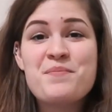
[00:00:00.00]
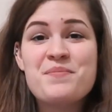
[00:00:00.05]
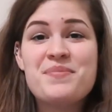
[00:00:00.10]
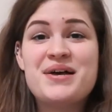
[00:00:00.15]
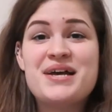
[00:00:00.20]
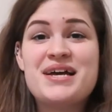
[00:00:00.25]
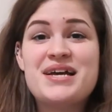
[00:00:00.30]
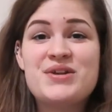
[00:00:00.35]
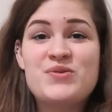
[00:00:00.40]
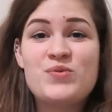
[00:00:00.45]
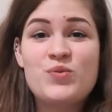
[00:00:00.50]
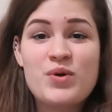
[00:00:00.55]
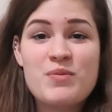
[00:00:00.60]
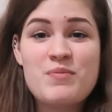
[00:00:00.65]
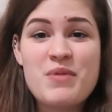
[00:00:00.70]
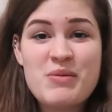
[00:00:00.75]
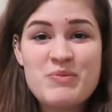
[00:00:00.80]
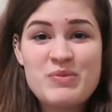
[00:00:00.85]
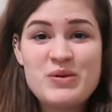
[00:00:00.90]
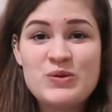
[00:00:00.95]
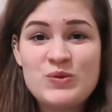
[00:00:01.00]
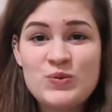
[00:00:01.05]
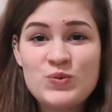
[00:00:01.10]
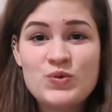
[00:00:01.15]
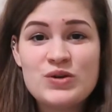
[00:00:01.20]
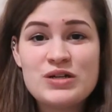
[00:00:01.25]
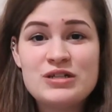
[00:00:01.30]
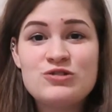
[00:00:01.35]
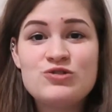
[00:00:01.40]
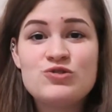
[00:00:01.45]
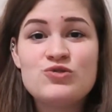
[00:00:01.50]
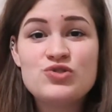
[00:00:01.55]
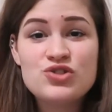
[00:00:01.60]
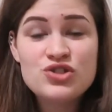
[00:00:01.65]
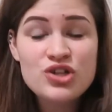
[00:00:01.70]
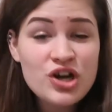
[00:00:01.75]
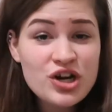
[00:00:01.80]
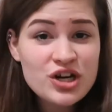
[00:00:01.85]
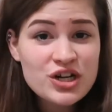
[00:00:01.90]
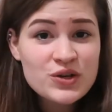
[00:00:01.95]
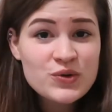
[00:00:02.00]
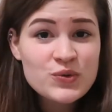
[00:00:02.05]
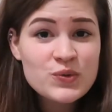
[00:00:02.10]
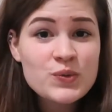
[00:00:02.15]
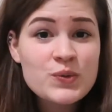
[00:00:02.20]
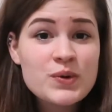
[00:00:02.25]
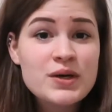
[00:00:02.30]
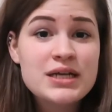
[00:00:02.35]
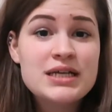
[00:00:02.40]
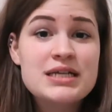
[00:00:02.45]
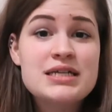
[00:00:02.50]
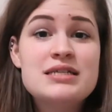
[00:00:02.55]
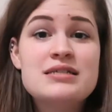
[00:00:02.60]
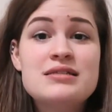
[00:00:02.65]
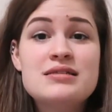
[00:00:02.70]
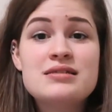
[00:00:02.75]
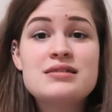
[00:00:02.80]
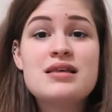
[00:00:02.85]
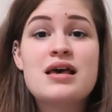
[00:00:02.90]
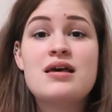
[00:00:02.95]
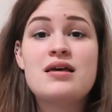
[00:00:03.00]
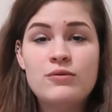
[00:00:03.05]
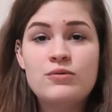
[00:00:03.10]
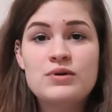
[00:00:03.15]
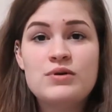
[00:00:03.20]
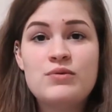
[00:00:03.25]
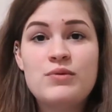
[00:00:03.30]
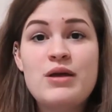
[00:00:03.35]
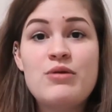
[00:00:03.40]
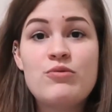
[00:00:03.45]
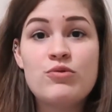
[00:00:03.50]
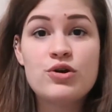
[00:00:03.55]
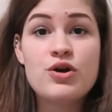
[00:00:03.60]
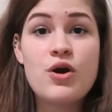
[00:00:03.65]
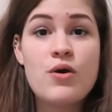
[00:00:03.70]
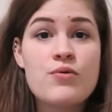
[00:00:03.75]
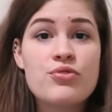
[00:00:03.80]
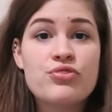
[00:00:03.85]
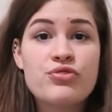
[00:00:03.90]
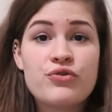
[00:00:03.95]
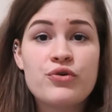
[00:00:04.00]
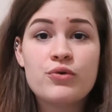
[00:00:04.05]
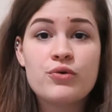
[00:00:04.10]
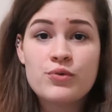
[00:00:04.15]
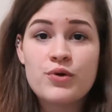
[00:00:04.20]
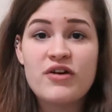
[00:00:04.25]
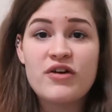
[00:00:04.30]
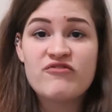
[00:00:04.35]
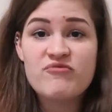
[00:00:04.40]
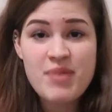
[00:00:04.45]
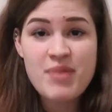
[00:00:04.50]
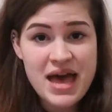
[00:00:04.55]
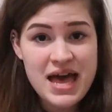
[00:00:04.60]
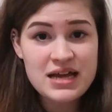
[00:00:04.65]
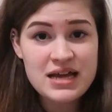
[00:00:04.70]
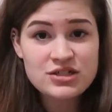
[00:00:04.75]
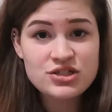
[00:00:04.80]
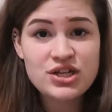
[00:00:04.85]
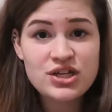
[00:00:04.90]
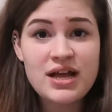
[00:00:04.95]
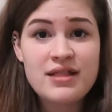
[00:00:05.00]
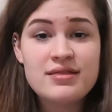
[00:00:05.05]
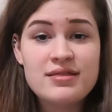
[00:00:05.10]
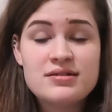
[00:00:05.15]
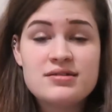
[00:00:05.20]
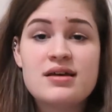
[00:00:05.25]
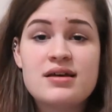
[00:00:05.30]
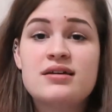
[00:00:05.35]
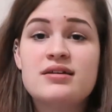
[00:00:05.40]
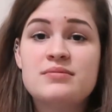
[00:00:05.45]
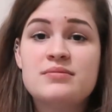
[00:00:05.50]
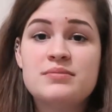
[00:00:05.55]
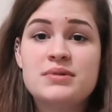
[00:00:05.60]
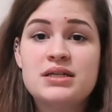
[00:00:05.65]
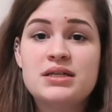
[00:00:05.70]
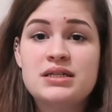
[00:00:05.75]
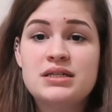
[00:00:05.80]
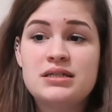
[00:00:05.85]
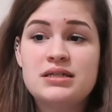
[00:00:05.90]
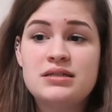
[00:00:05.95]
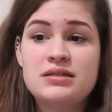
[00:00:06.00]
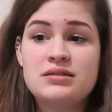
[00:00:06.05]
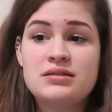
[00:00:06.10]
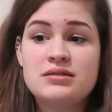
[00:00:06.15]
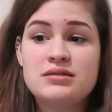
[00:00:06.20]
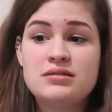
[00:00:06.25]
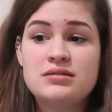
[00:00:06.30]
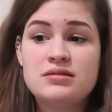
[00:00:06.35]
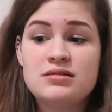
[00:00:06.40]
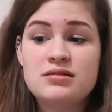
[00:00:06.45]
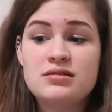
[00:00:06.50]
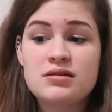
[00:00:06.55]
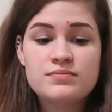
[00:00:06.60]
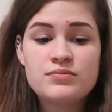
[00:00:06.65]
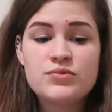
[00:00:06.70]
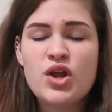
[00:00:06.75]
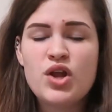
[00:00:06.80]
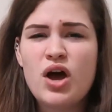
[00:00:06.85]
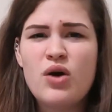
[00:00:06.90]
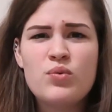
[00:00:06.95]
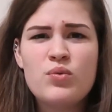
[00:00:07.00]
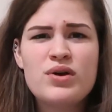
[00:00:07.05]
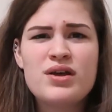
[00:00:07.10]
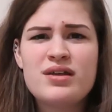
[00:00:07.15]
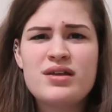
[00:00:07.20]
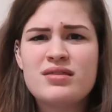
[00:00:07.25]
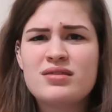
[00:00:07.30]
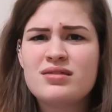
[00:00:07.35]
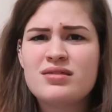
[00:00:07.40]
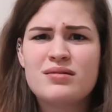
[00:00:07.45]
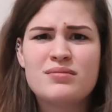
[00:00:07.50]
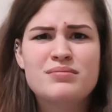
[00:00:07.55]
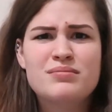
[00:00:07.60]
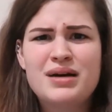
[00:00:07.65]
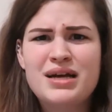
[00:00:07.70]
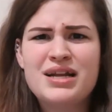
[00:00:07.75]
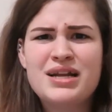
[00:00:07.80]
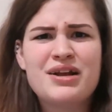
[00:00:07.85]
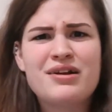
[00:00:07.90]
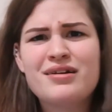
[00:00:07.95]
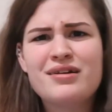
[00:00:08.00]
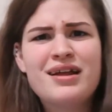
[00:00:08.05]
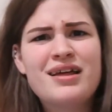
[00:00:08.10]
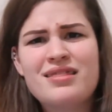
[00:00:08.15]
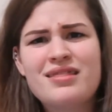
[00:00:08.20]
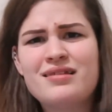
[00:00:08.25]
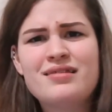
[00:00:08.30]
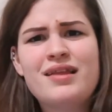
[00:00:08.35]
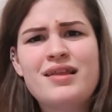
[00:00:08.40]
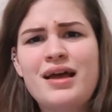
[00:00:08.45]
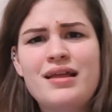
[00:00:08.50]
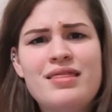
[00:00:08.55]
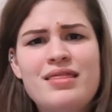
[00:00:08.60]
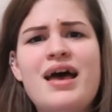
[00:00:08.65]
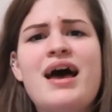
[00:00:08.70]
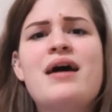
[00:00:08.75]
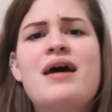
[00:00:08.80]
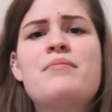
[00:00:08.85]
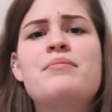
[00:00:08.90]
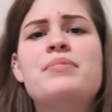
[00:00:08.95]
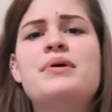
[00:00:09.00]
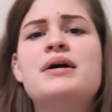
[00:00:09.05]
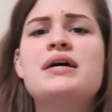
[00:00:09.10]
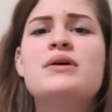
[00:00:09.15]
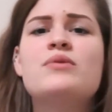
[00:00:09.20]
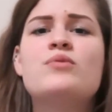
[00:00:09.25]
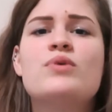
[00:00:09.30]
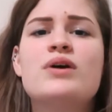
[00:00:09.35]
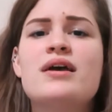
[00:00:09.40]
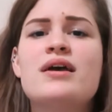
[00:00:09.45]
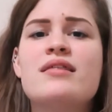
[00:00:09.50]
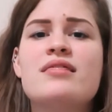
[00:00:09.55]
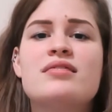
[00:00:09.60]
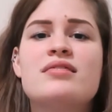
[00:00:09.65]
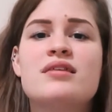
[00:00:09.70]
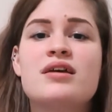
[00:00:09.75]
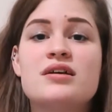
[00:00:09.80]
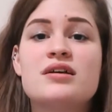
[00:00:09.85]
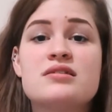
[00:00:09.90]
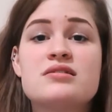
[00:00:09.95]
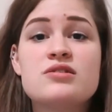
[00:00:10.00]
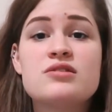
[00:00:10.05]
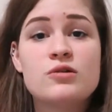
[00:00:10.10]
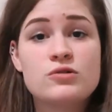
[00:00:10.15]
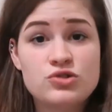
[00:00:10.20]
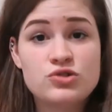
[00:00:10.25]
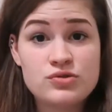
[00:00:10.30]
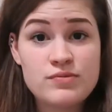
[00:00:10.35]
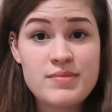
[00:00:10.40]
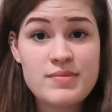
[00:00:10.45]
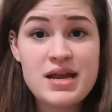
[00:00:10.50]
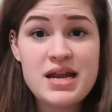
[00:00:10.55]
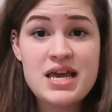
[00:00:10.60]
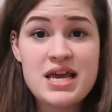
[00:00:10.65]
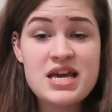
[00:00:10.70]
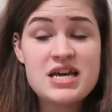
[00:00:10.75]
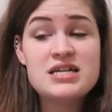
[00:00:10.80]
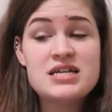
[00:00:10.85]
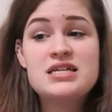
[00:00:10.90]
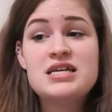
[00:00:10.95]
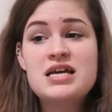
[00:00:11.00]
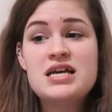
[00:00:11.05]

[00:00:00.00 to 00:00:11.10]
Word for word: but what made me want to start it was we were going through a rough patch at the time and not with money or nothing like that, but with social media